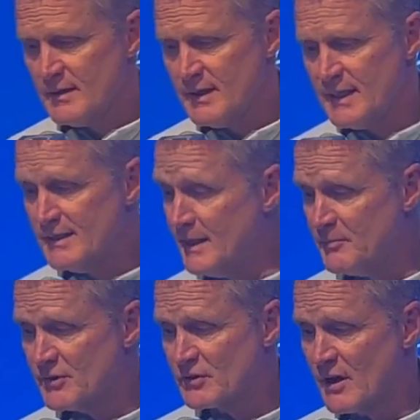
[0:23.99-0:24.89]
in
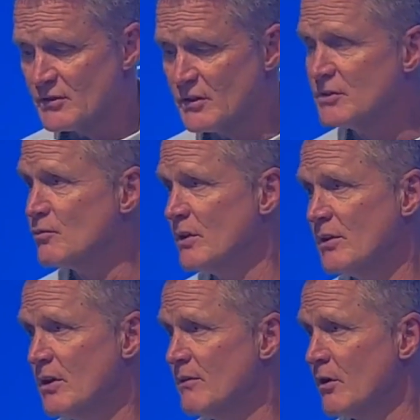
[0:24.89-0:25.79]
deep discussions with
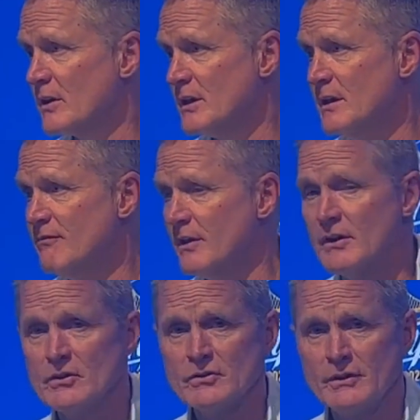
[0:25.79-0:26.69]
all of our key
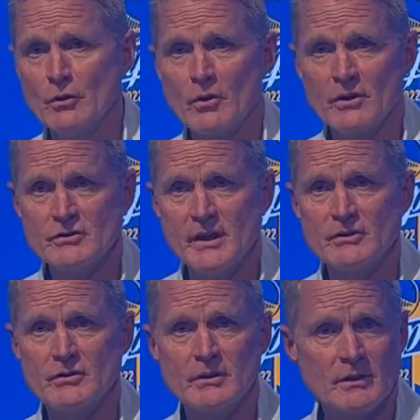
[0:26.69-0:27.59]
figures in the
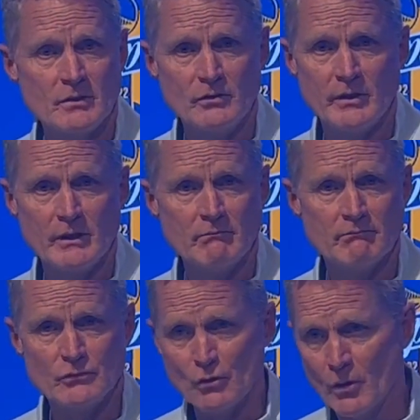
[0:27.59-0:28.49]
organization, including
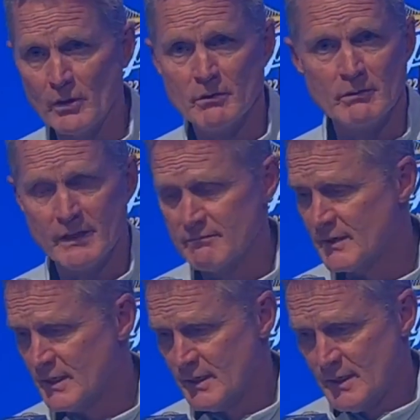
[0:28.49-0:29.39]
Jordan
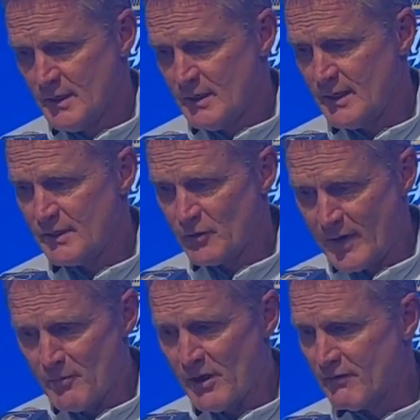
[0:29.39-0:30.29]
and
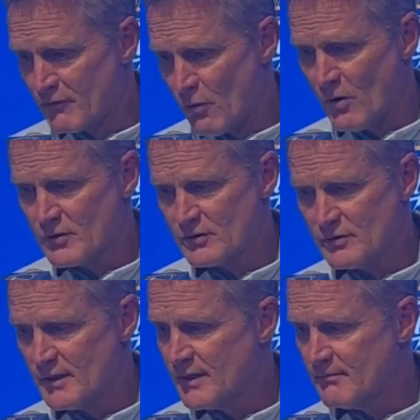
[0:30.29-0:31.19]
Draymond, of course,
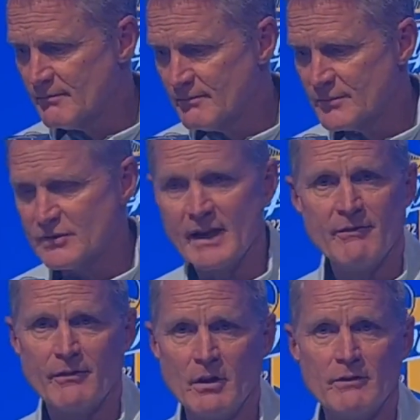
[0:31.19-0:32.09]

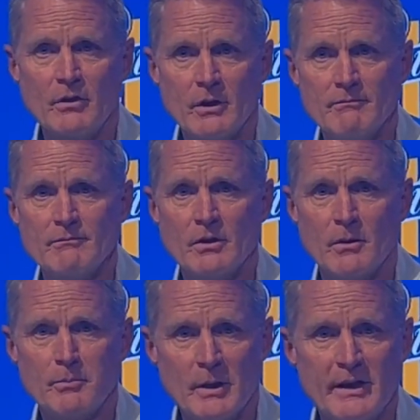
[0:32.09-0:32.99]
staff, all of our
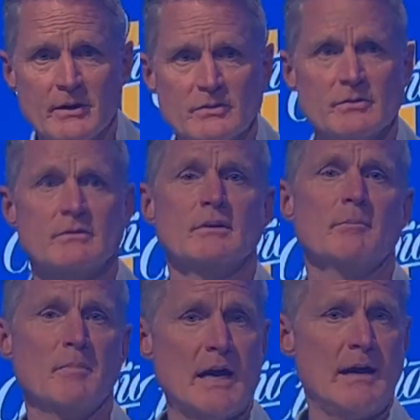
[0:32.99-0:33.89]
players,
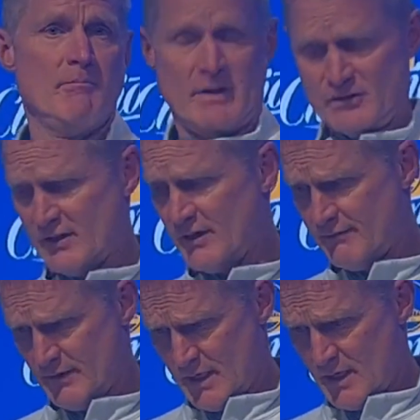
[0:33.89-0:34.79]
Bob, myself.